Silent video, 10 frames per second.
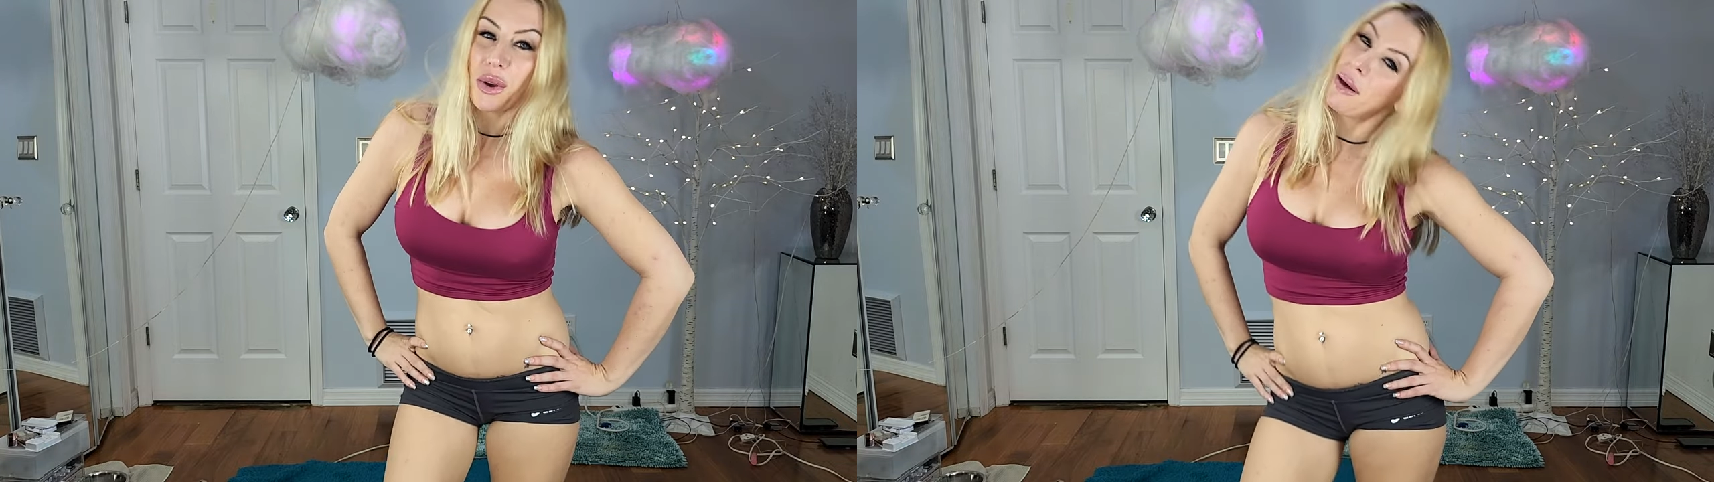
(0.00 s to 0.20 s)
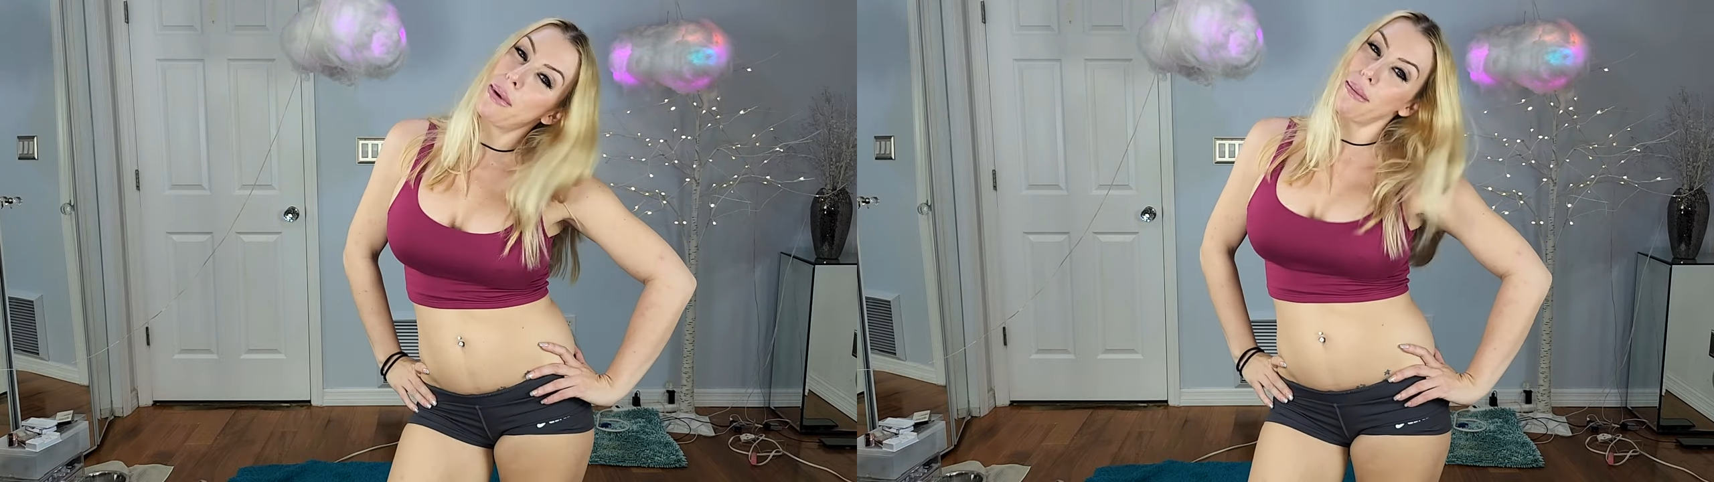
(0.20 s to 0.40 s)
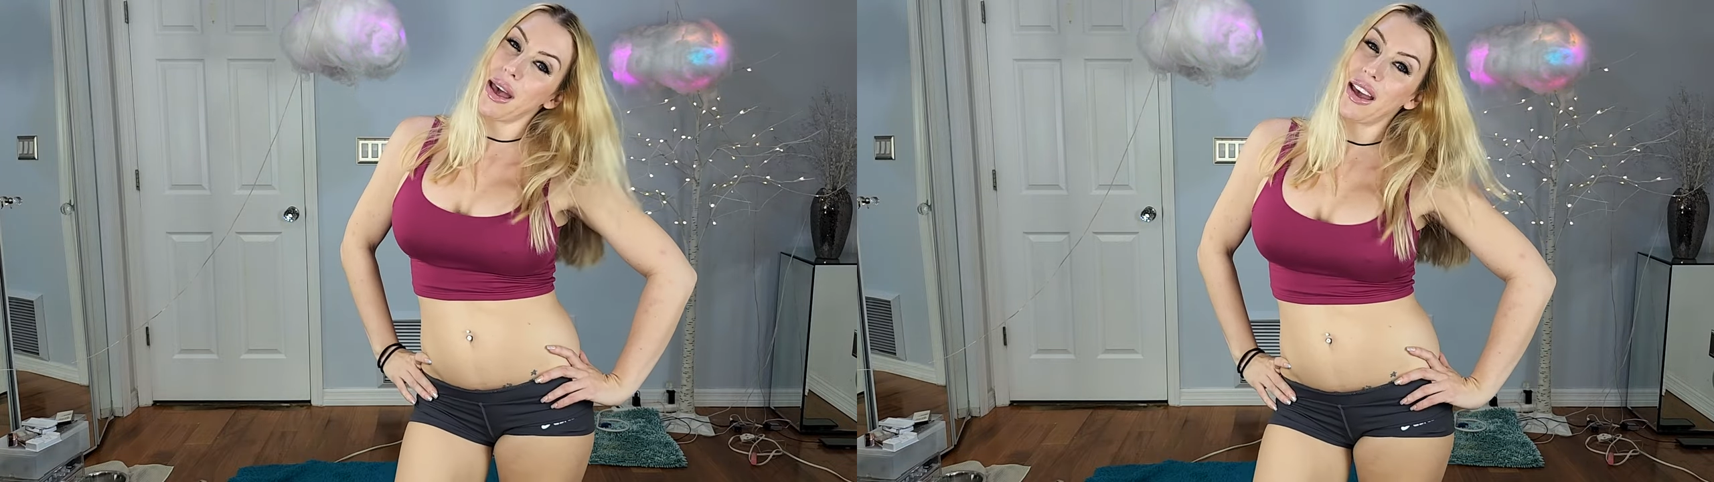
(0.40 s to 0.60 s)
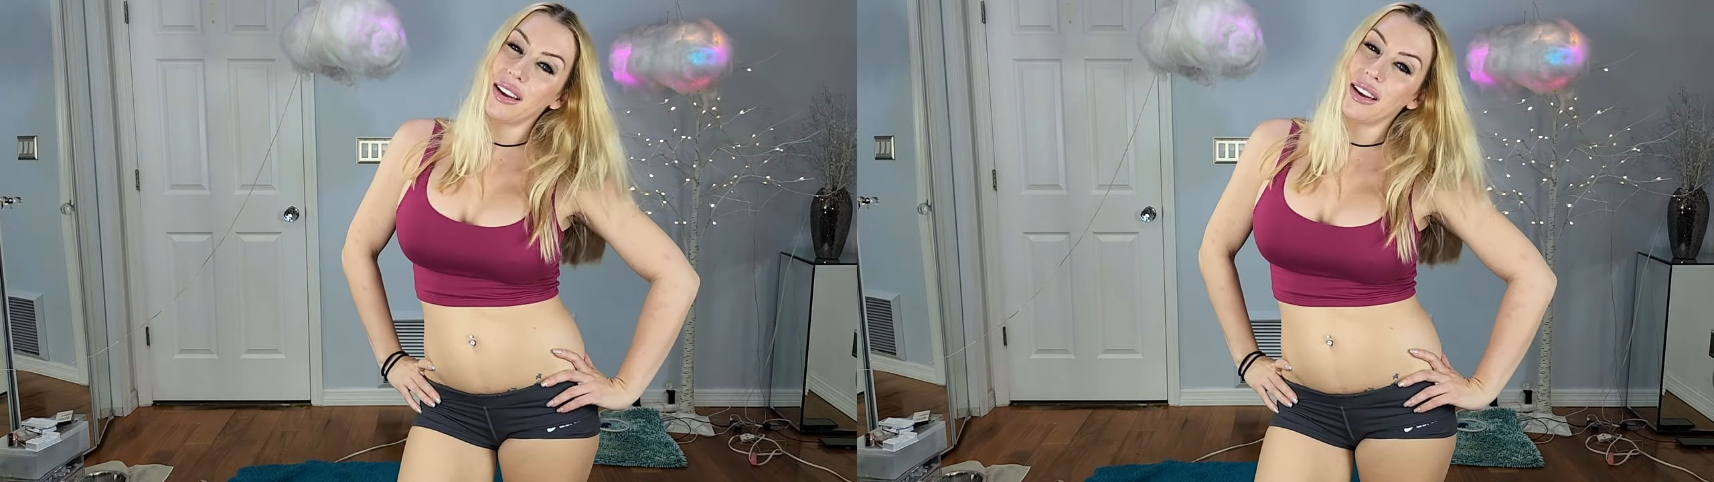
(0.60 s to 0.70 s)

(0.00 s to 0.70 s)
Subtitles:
MMA.